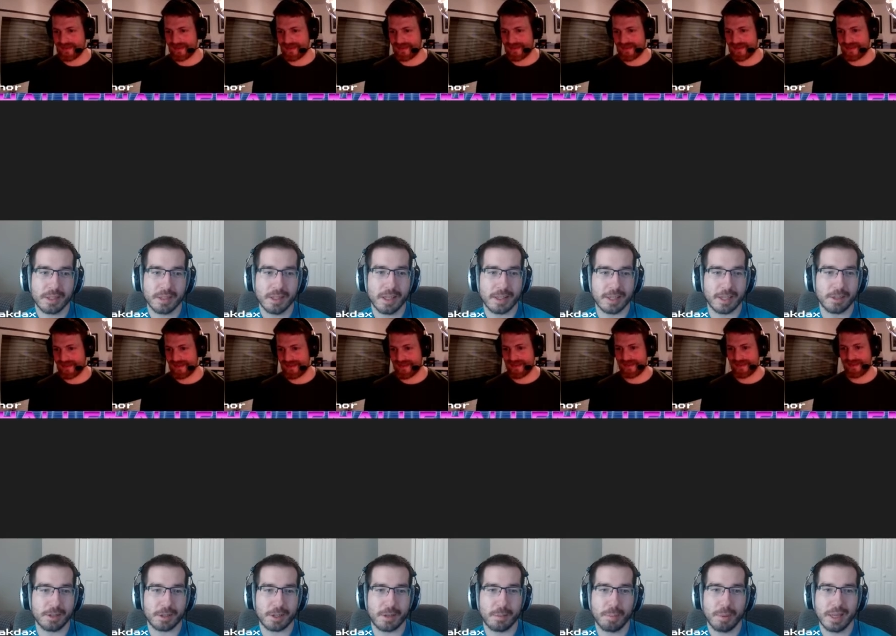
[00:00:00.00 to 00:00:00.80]
Speaker 1: Not that you're
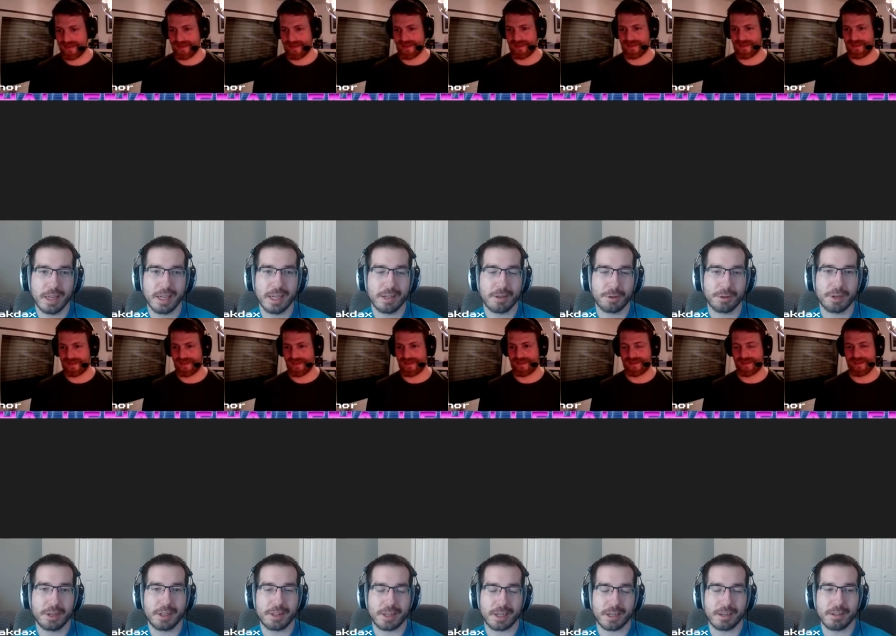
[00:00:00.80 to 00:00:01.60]
gonna play it or
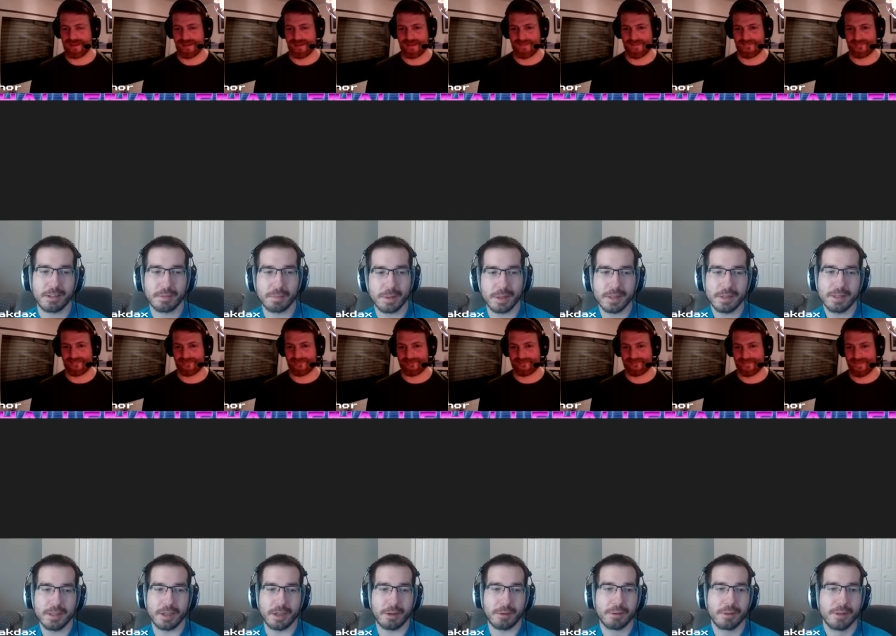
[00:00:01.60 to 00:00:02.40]
anything else, but you
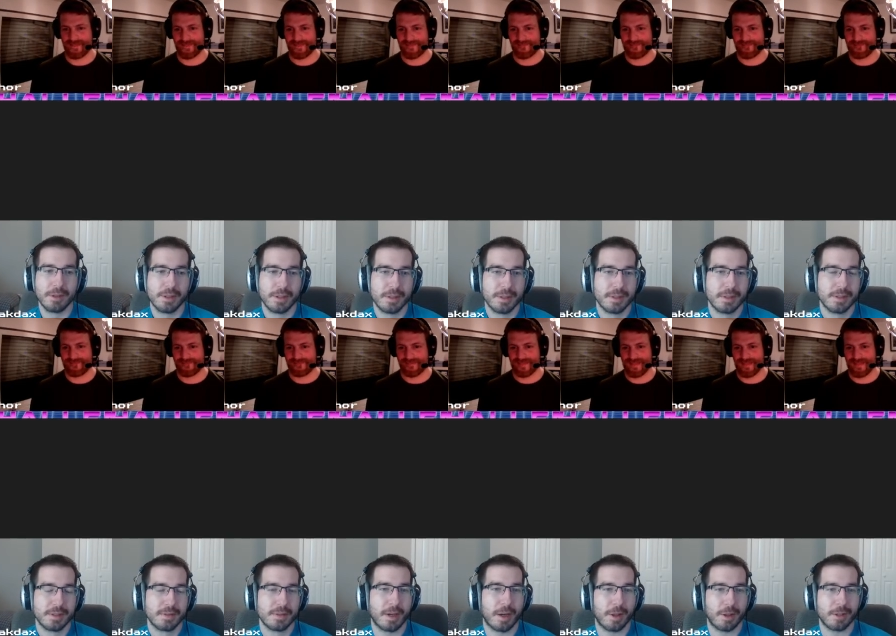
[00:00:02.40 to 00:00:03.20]
know.
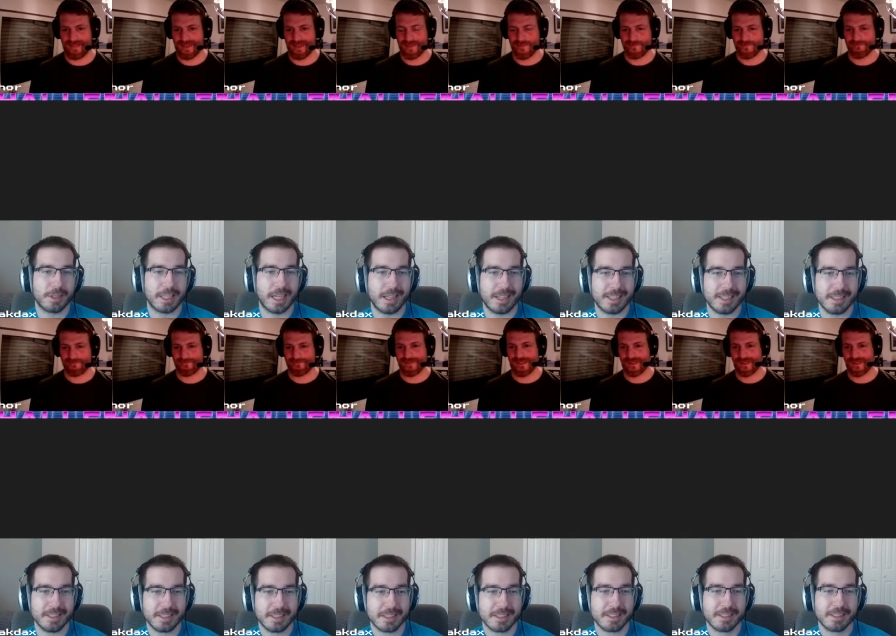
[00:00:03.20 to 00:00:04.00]
Oh, there's the LEDs.